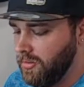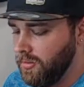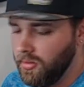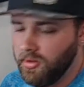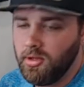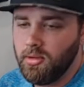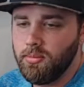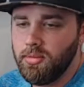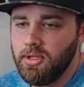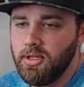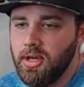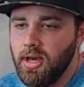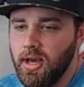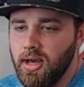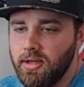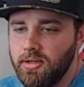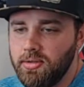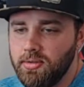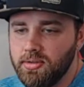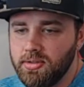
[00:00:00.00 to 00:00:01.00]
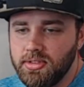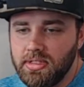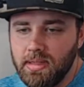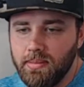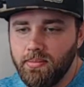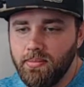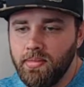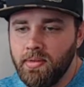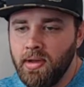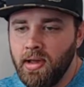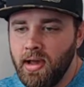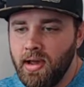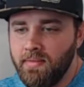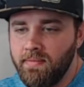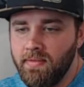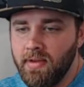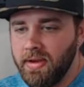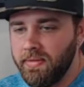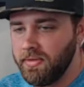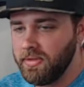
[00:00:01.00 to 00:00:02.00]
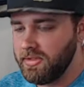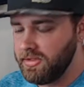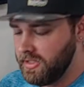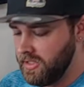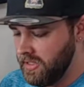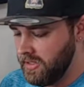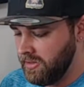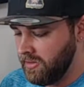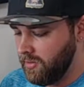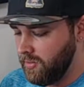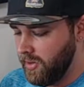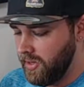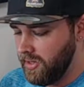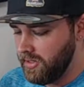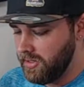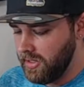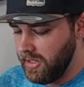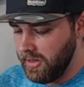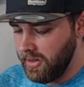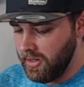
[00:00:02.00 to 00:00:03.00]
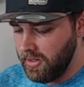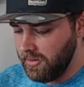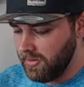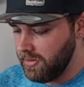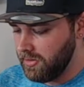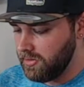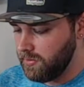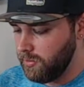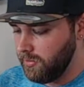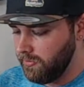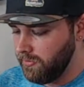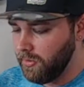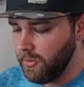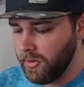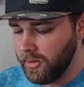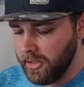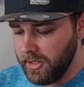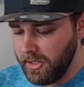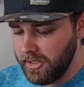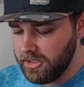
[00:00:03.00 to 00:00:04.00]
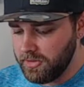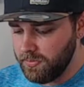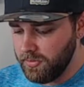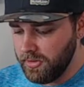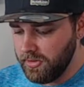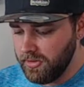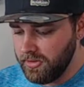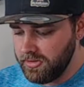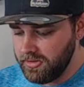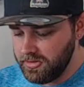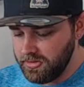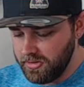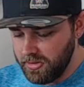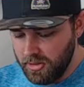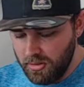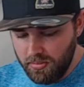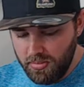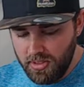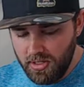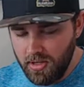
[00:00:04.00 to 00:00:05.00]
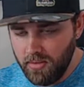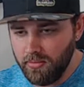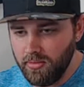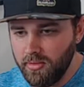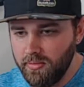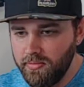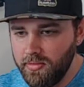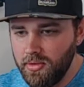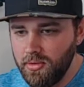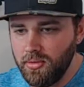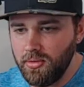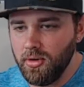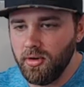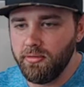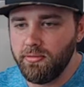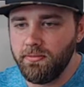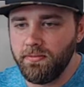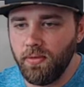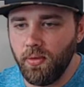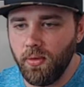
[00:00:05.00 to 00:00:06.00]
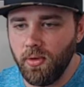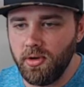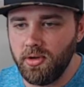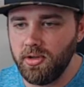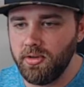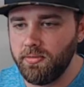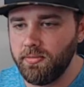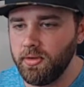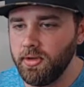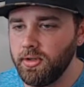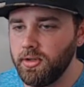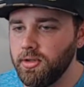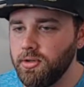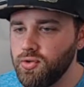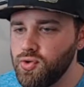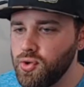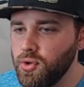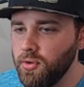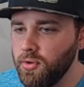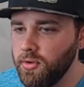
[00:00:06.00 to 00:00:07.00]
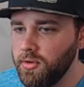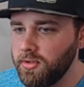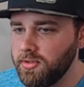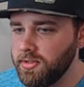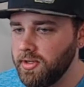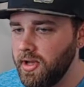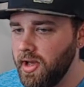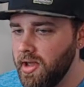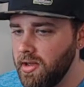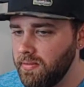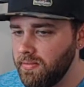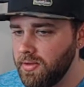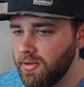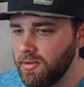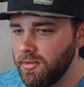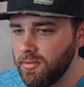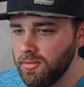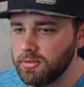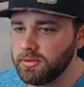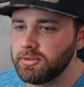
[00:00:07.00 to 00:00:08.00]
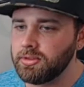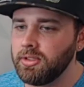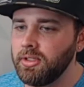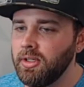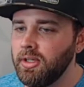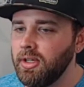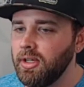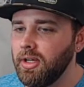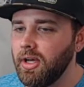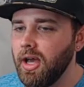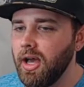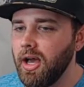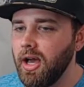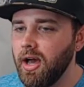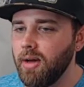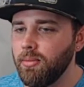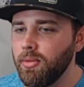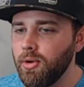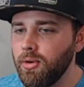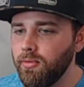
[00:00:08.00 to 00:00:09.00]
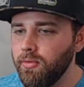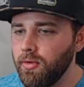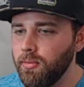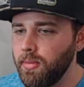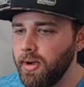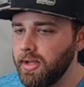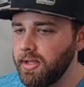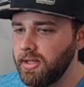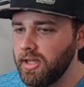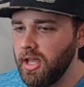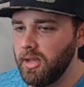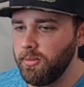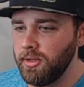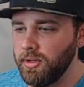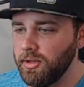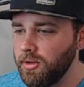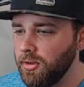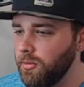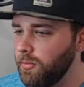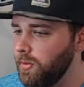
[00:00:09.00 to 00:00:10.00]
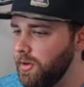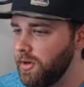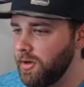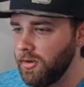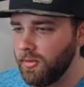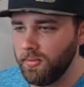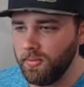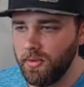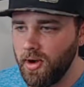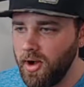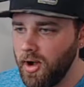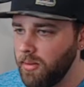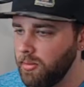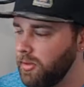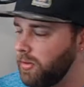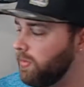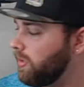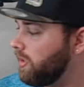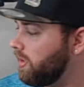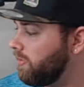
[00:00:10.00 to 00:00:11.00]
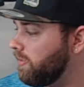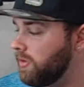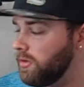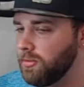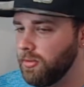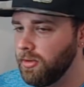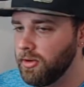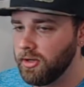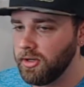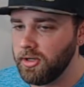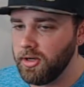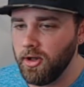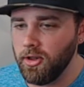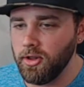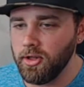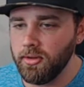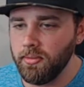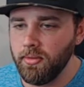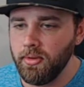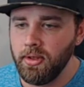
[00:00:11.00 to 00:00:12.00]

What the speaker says: We're going to be doing something I've never seen quite done like this before, guys. But this is going to be a review of 4 different controllers that I have used over my gaming career, hobby, whatever you want to call it.